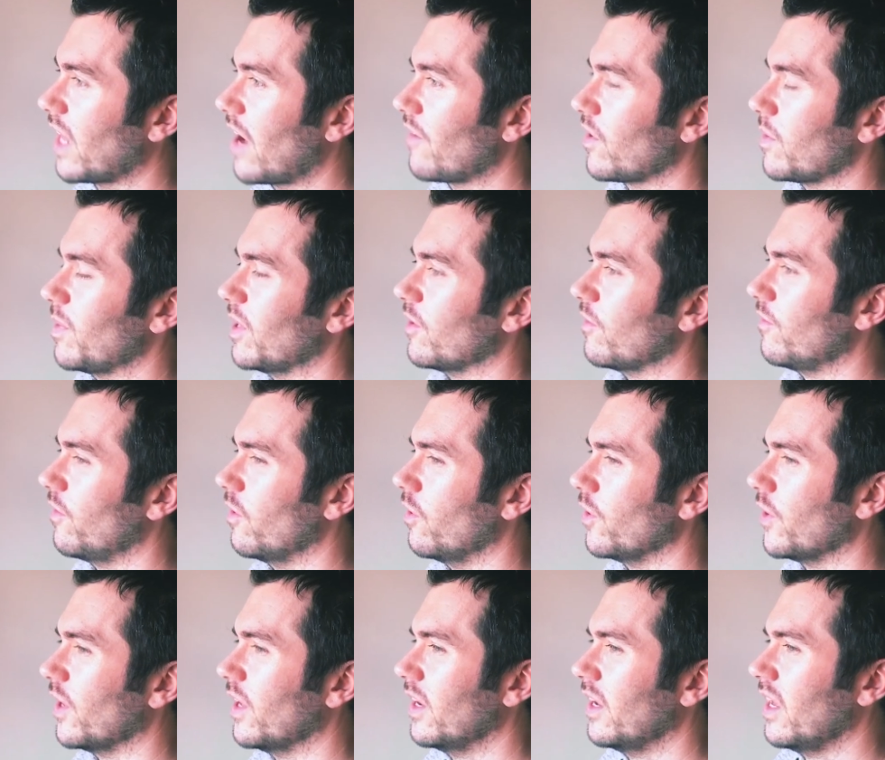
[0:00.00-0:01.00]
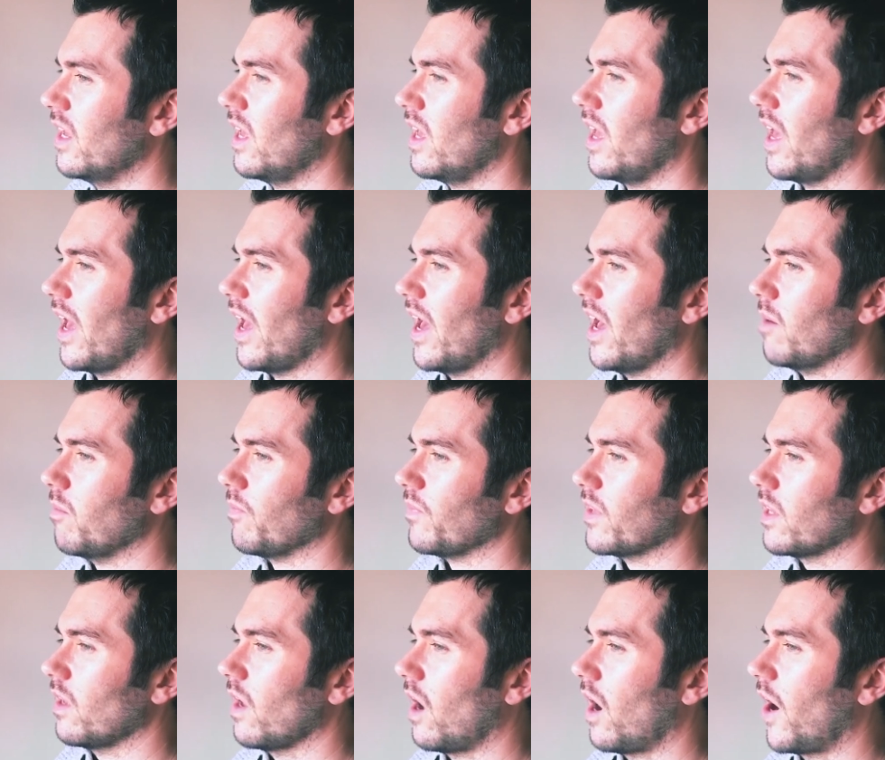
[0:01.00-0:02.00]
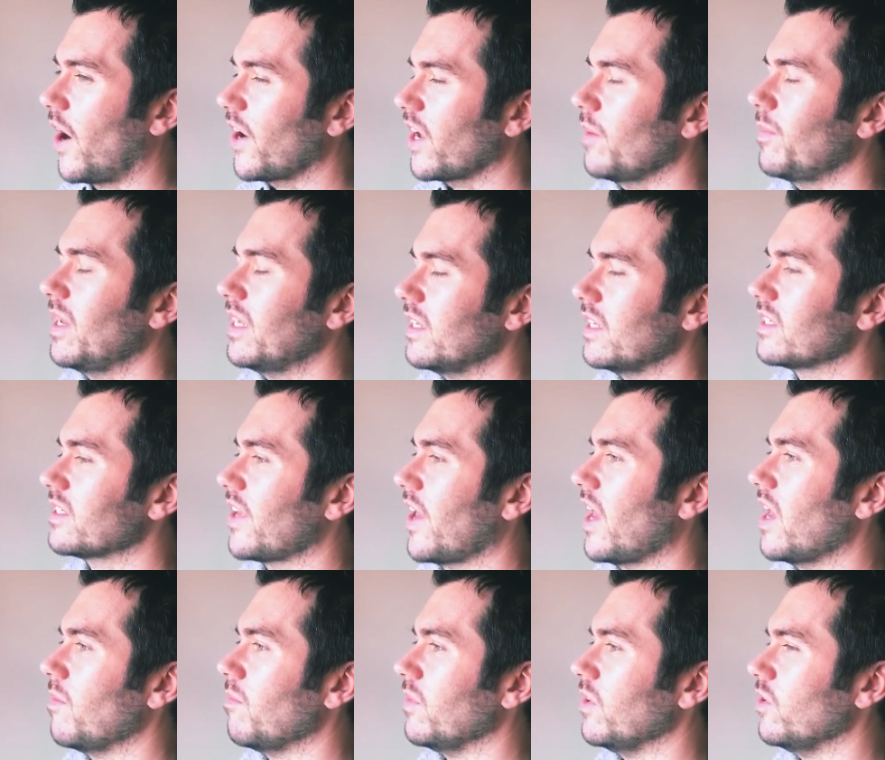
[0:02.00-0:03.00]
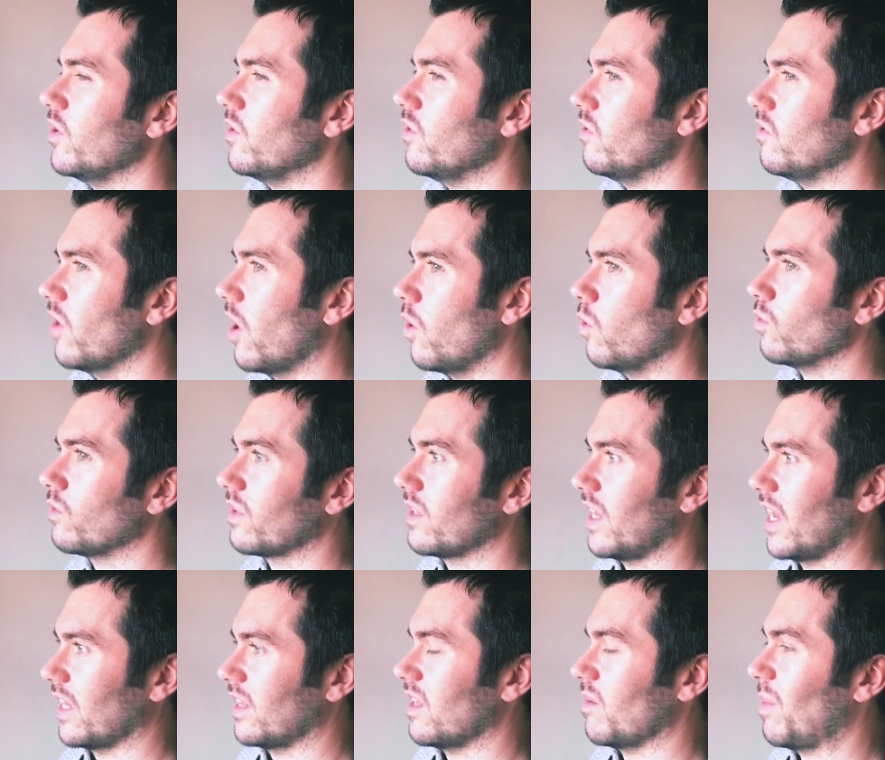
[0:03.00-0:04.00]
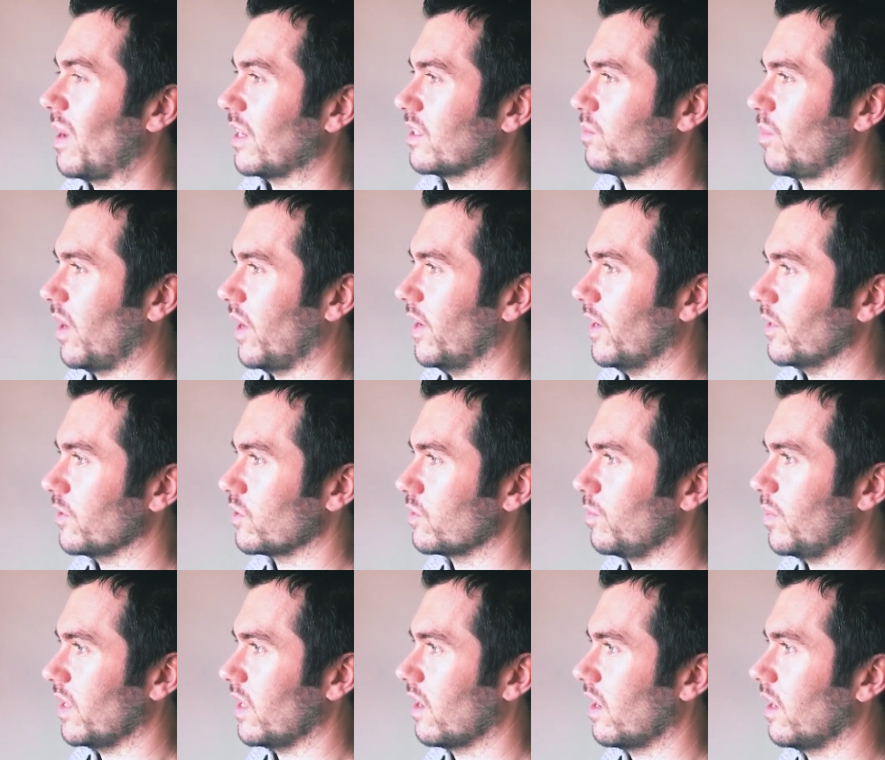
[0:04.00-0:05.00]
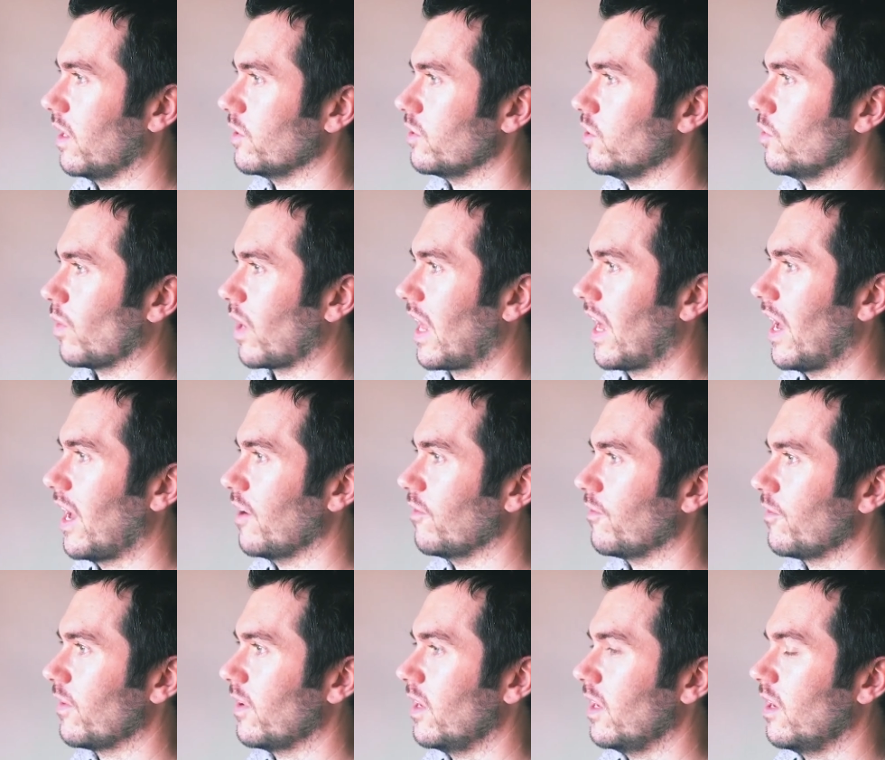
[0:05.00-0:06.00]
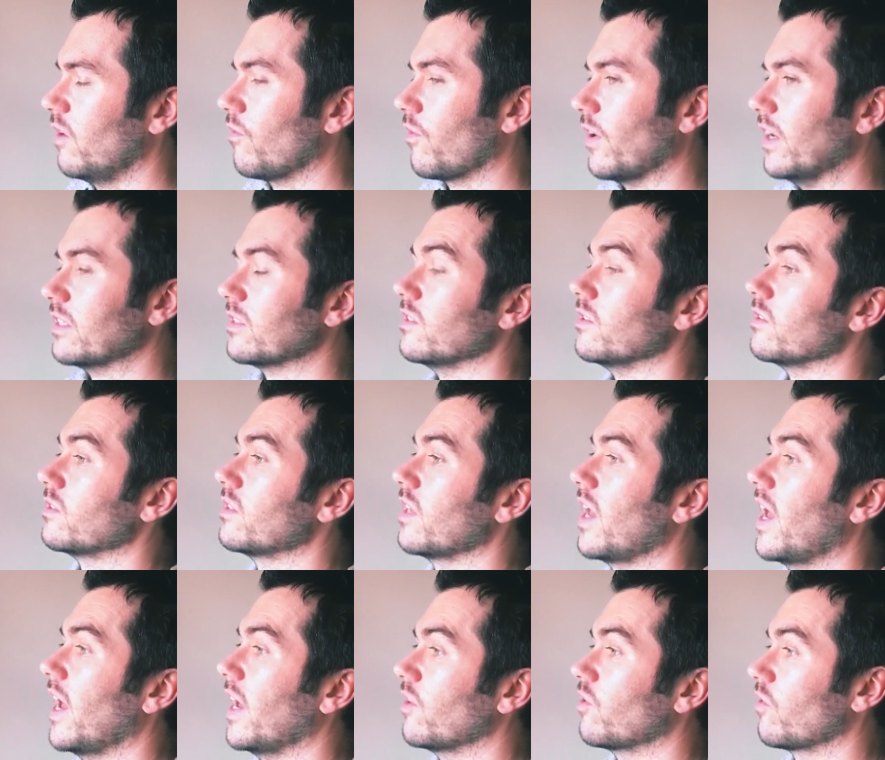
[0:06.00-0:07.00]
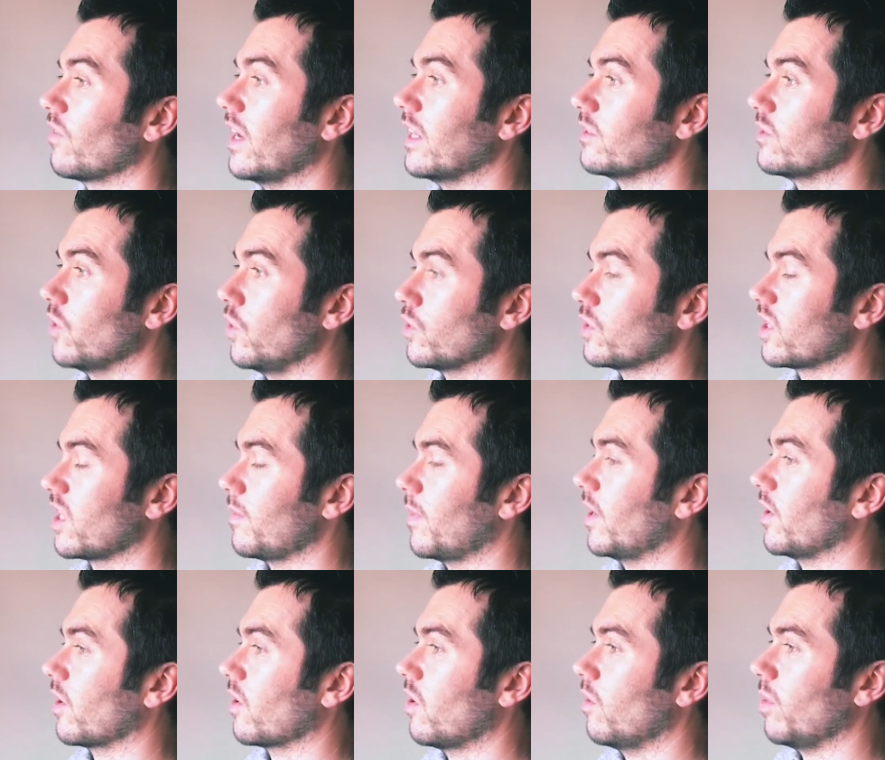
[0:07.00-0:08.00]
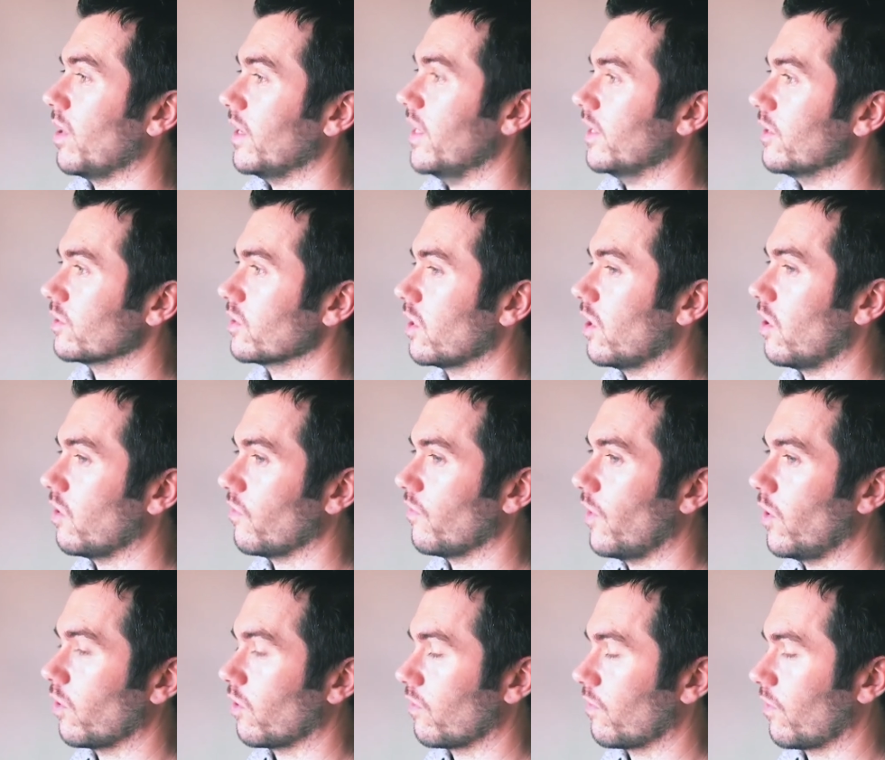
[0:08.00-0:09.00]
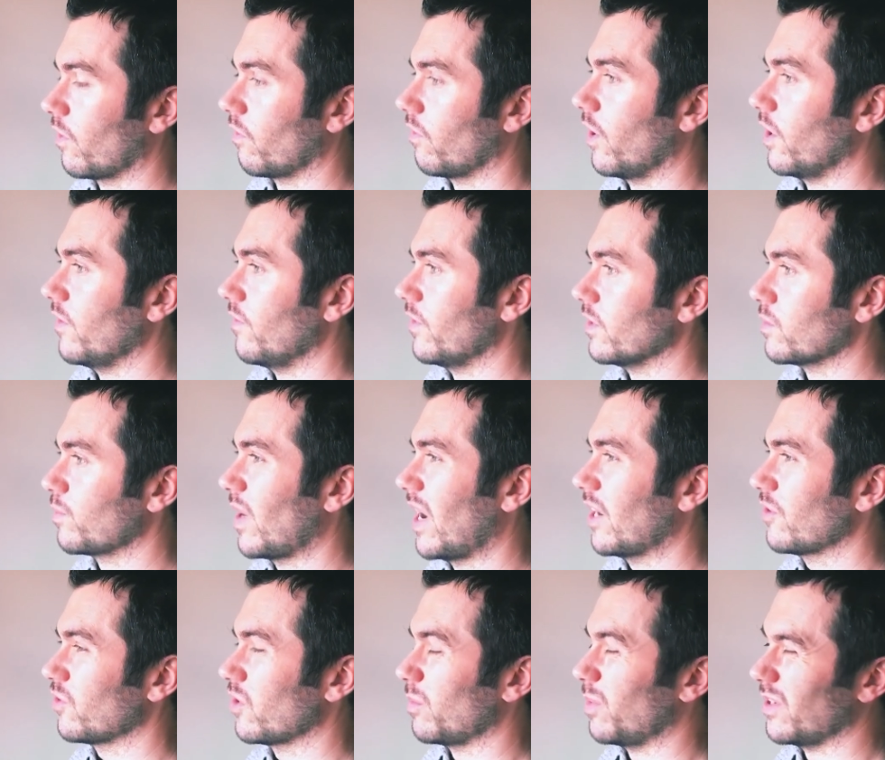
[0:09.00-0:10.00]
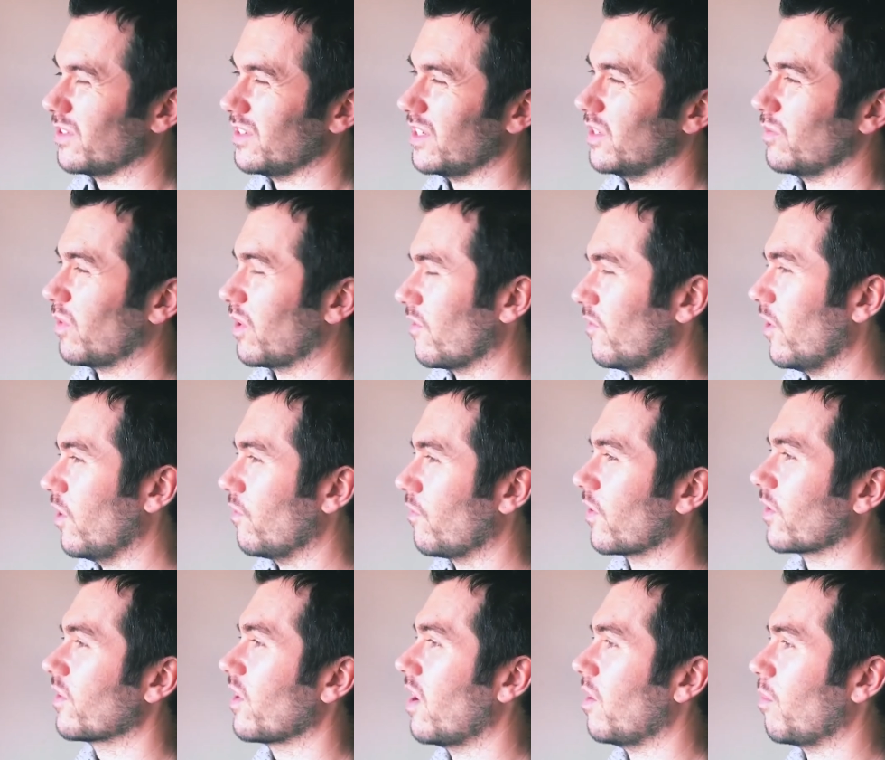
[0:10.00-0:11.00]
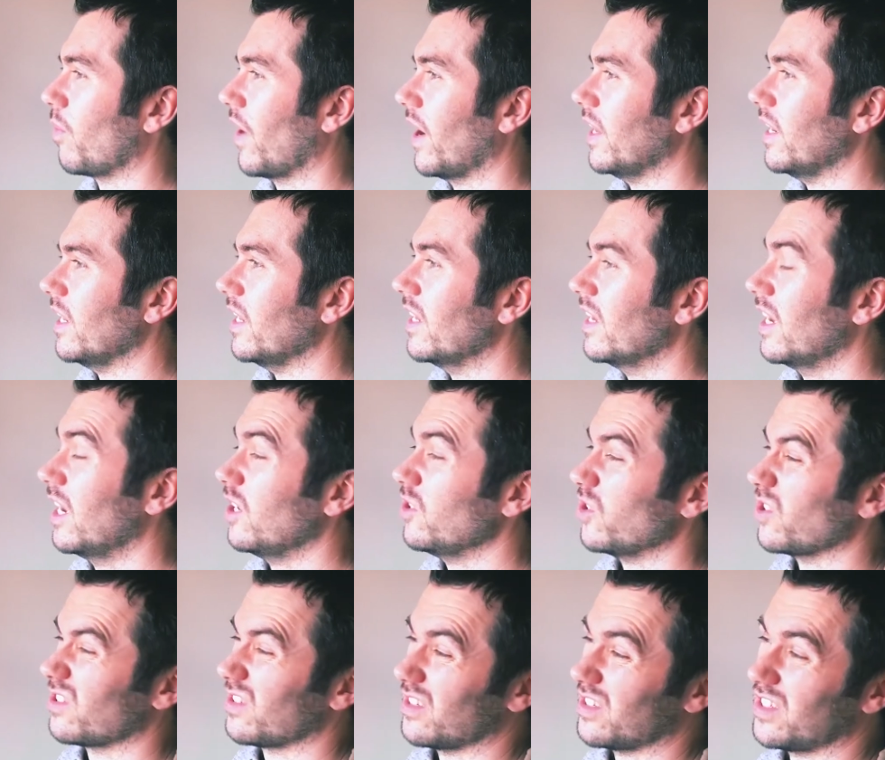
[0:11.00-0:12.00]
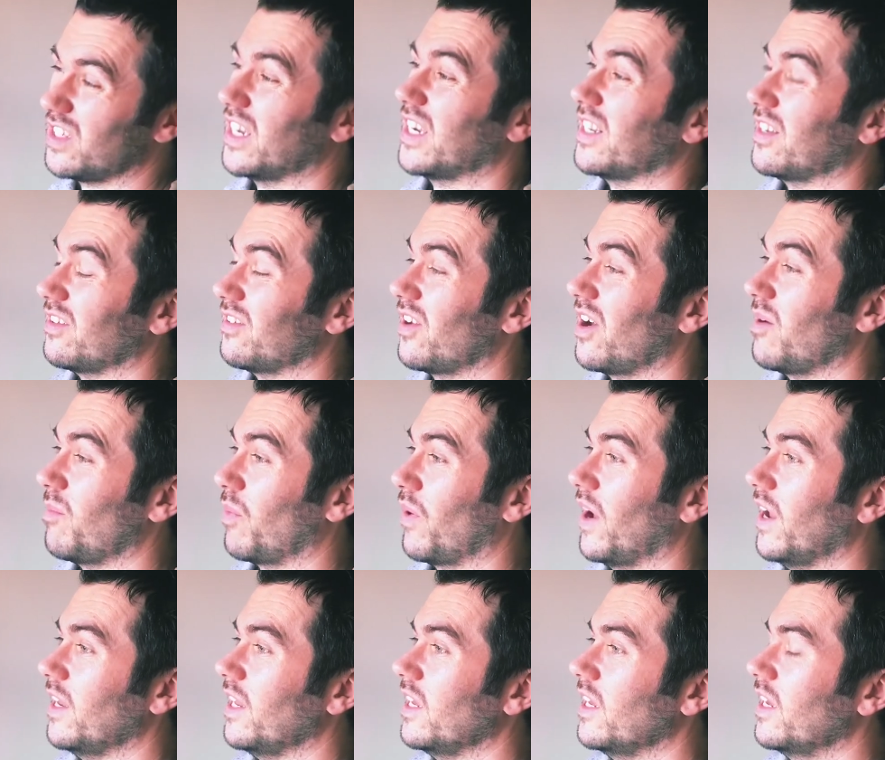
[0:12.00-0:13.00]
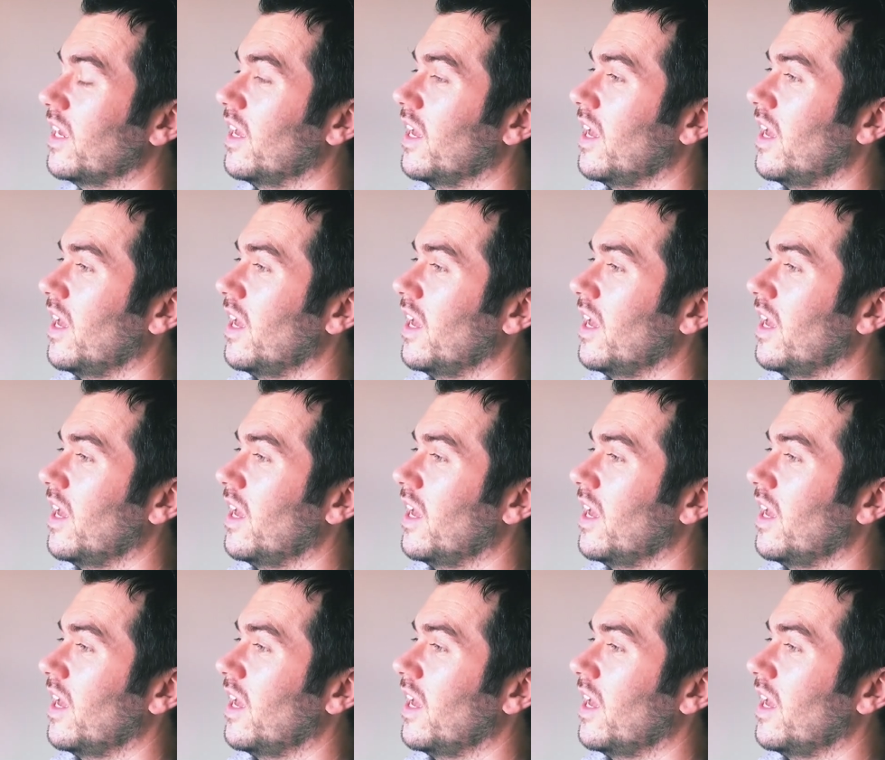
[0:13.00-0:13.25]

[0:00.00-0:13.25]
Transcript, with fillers: having a bit of fun. Um, arguably in this game, you don't get the best players because you will have for instance, uh, Terrell Suggs came out a couple of years ago and voted for Ryan Fitzpatrick because he didn't want to vote for Tom Brady, just to stick it to Tom Brady.